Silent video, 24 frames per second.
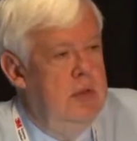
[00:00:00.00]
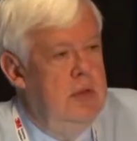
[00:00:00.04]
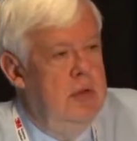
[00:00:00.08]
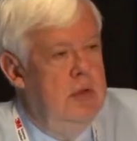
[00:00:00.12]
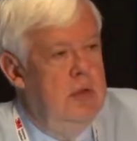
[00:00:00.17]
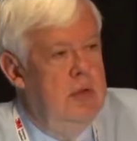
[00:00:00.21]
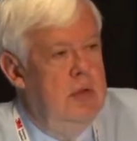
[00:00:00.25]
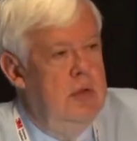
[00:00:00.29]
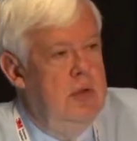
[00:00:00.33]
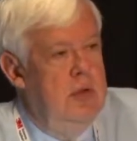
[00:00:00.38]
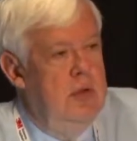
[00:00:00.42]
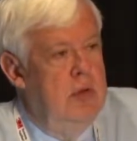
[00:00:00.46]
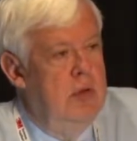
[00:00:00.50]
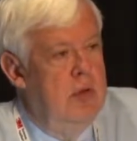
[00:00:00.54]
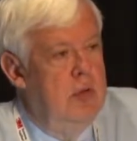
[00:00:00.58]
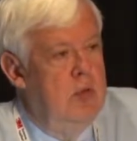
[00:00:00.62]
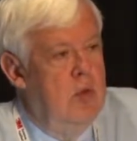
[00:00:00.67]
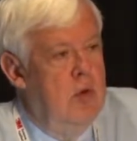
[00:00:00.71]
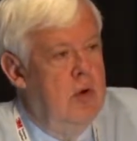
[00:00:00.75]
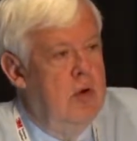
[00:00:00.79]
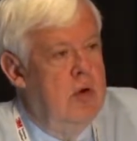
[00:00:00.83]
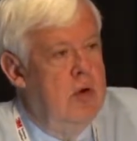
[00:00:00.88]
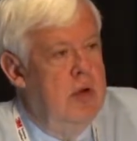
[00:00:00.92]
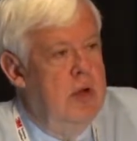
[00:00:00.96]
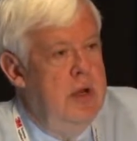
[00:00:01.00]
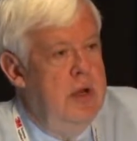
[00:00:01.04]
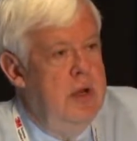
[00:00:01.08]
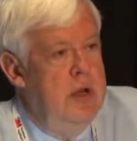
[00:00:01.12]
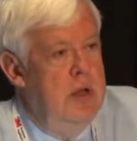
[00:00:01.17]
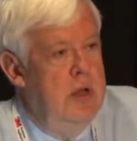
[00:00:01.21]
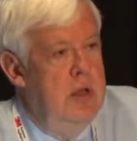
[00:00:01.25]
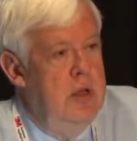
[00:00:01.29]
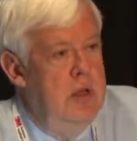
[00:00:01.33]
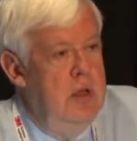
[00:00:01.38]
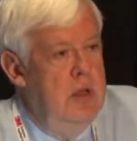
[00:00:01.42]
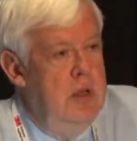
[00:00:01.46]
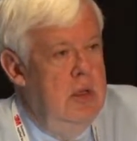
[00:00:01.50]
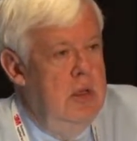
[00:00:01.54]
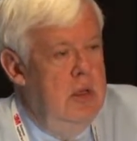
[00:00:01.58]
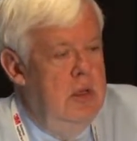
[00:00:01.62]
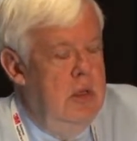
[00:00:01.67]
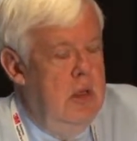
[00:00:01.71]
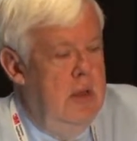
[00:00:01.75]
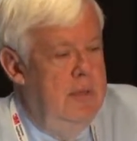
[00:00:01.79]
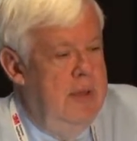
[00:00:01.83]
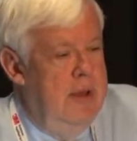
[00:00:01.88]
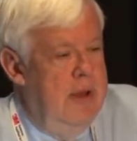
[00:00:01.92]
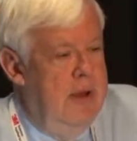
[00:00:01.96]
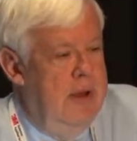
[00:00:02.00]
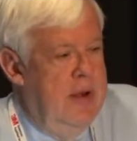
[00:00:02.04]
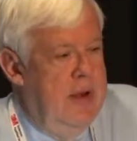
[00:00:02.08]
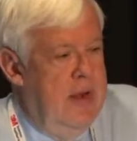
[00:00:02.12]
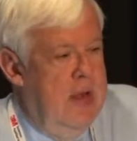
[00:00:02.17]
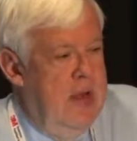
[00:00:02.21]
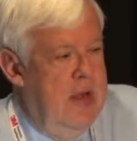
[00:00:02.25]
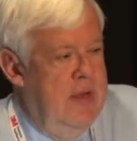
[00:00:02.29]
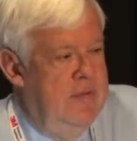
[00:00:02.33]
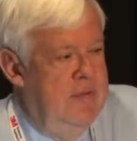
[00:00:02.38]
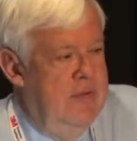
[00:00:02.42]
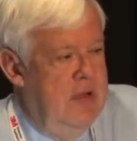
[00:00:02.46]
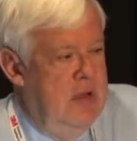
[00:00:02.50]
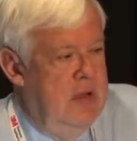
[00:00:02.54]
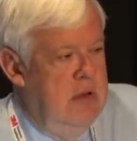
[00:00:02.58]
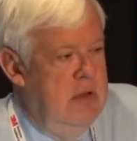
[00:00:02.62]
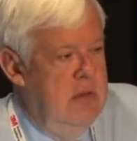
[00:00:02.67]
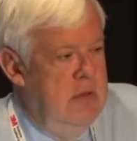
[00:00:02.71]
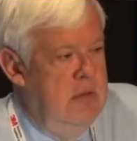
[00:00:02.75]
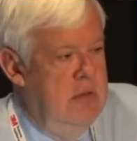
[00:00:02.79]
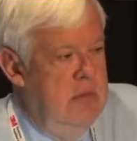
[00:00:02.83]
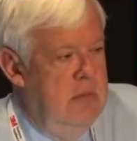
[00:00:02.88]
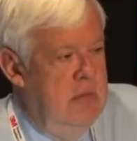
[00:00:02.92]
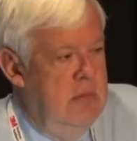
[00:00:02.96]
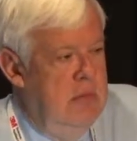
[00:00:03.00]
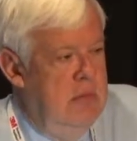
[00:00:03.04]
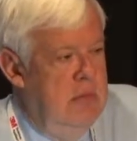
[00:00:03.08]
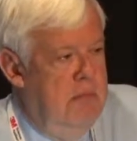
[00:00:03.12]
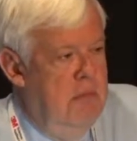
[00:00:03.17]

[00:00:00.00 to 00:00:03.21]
you're, you're worried about having